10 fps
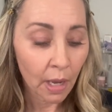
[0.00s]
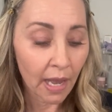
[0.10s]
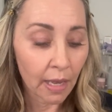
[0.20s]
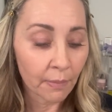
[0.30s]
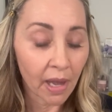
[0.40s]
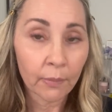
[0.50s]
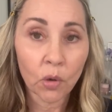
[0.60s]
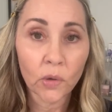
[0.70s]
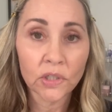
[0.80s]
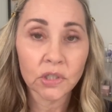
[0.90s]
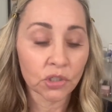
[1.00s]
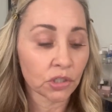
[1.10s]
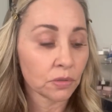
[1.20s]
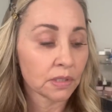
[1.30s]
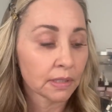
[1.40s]
um, I'm going to
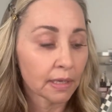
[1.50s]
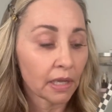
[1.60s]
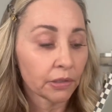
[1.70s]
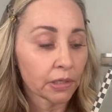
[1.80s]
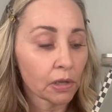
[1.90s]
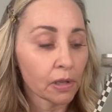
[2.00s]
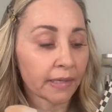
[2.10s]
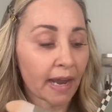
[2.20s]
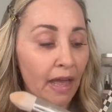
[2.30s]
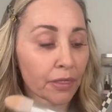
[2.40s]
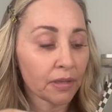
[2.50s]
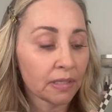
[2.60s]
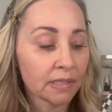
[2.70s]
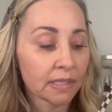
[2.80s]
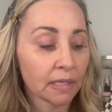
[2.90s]
choose the color called
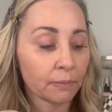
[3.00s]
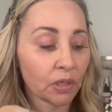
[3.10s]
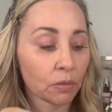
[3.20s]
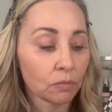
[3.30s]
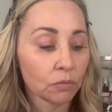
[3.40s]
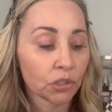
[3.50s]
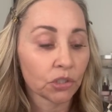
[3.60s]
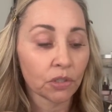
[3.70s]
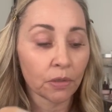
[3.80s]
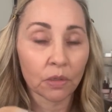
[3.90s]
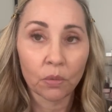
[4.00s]
Athens, and I'm going to show you